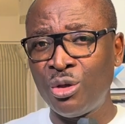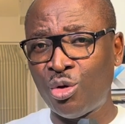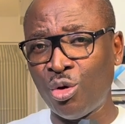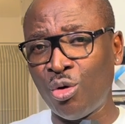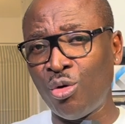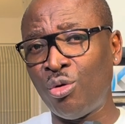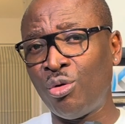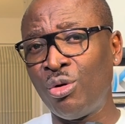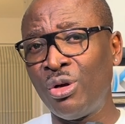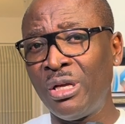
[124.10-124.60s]

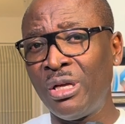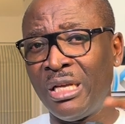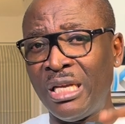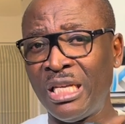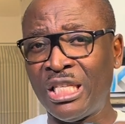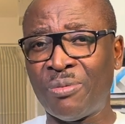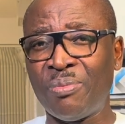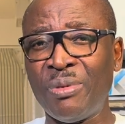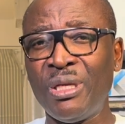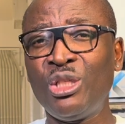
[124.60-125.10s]
So
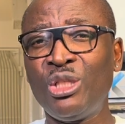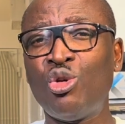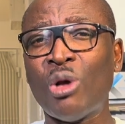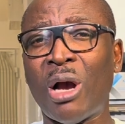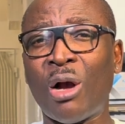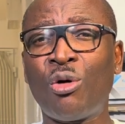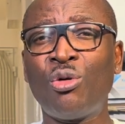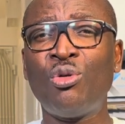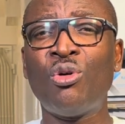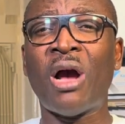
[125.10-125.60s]
it means you
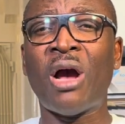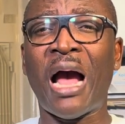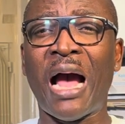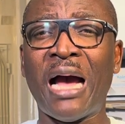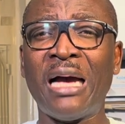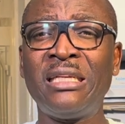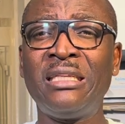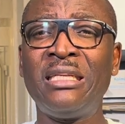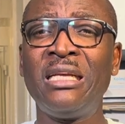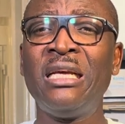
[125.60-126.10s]
are going to
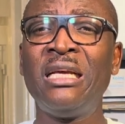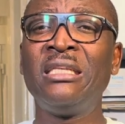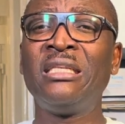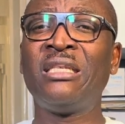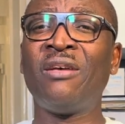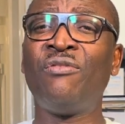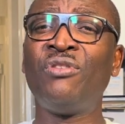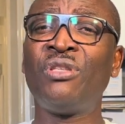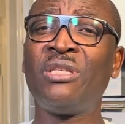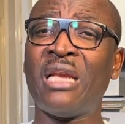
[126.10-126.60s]
add
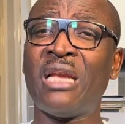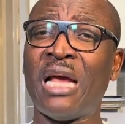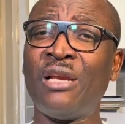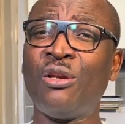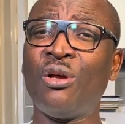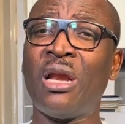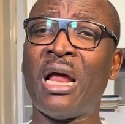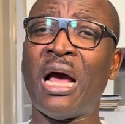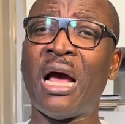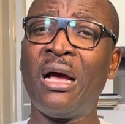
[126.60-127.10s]

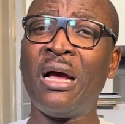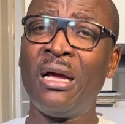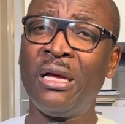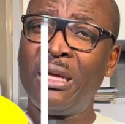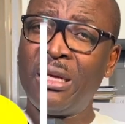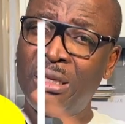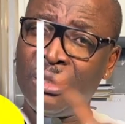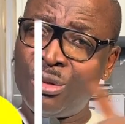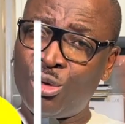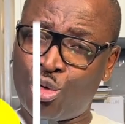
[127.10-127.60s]
$79
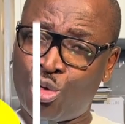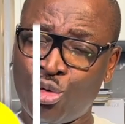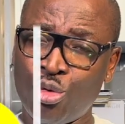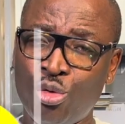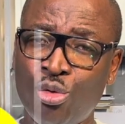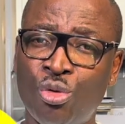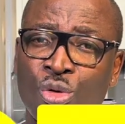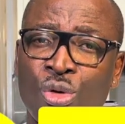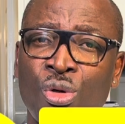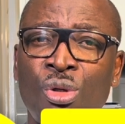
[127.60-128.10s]

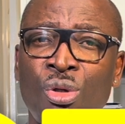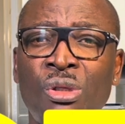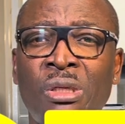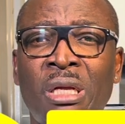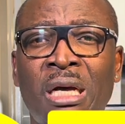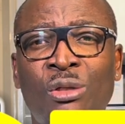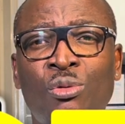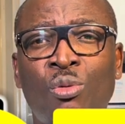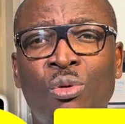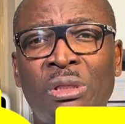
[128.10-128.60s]
to
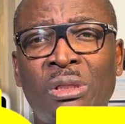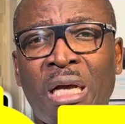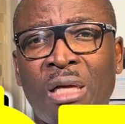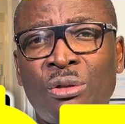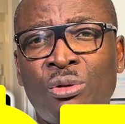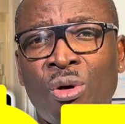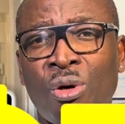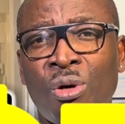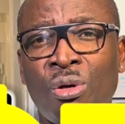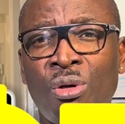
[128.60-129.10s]
that
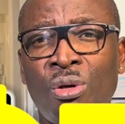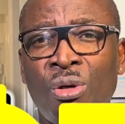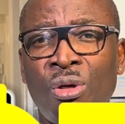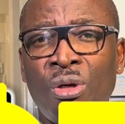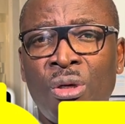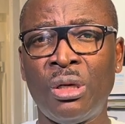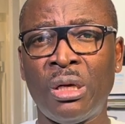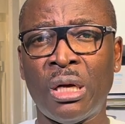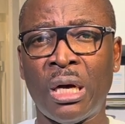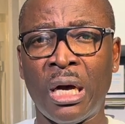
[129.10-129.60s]

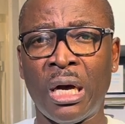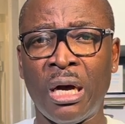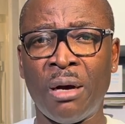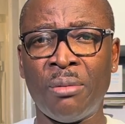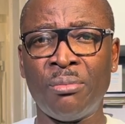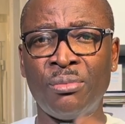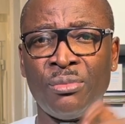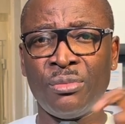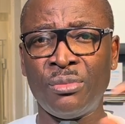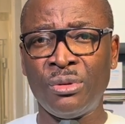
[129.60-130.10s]

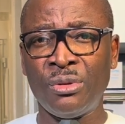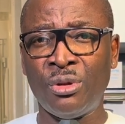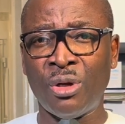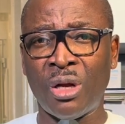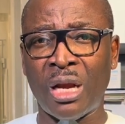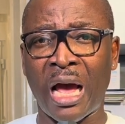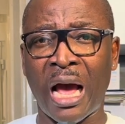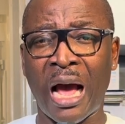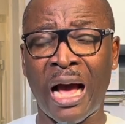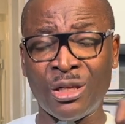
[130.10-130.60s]

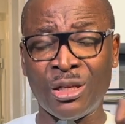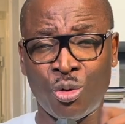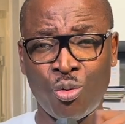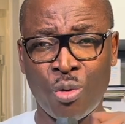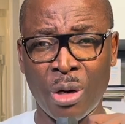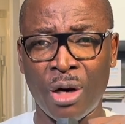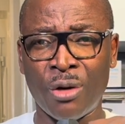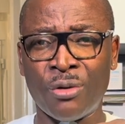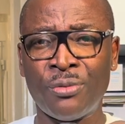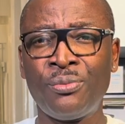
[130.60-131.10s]
$1,000 as
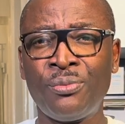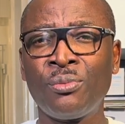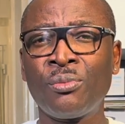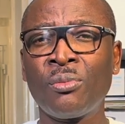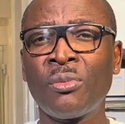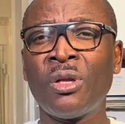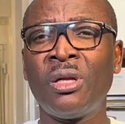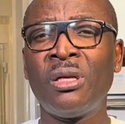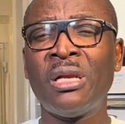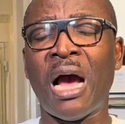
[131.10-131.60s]
well.
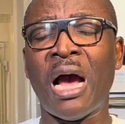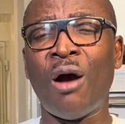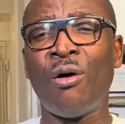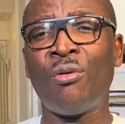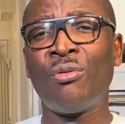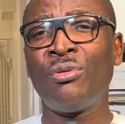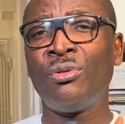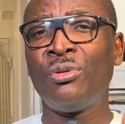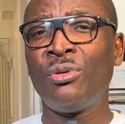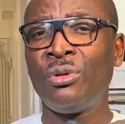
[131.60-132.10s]

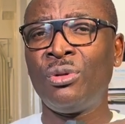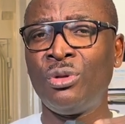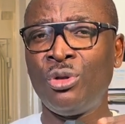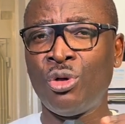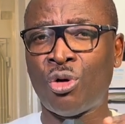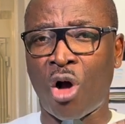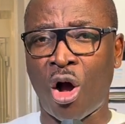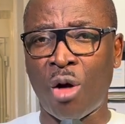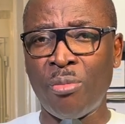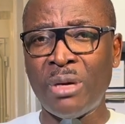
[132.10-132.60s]
Now
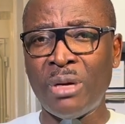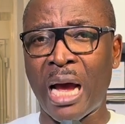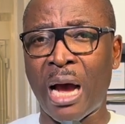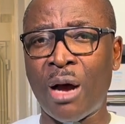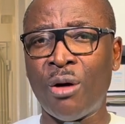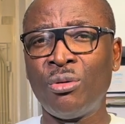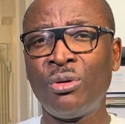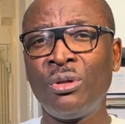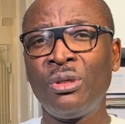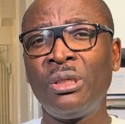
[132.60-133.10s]
you come
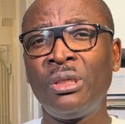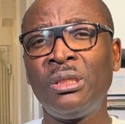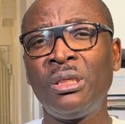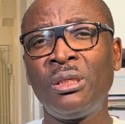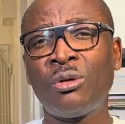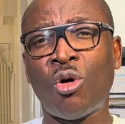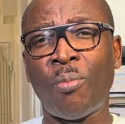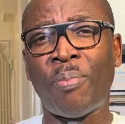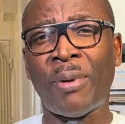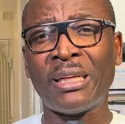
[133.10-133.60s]
down,
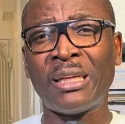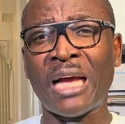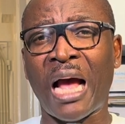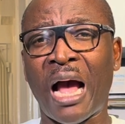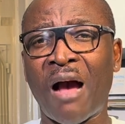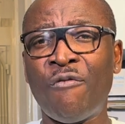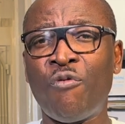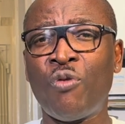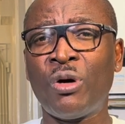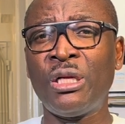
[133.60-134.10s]
Copart
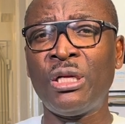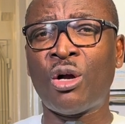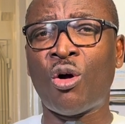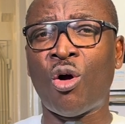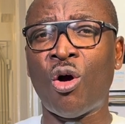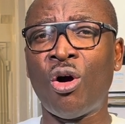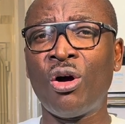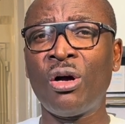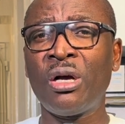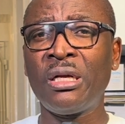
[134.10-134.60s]
have what they
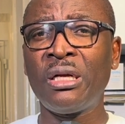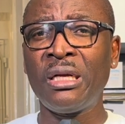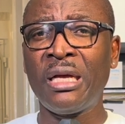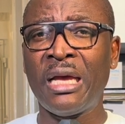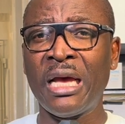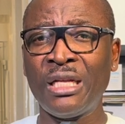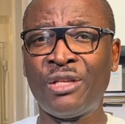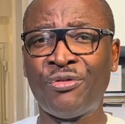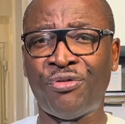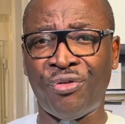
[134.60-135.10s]
call
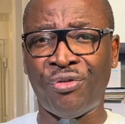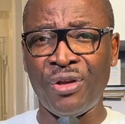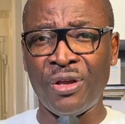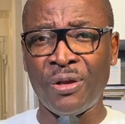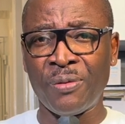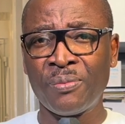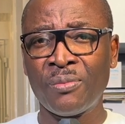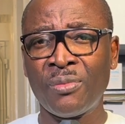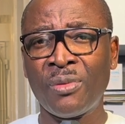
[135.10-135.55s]
gate fee.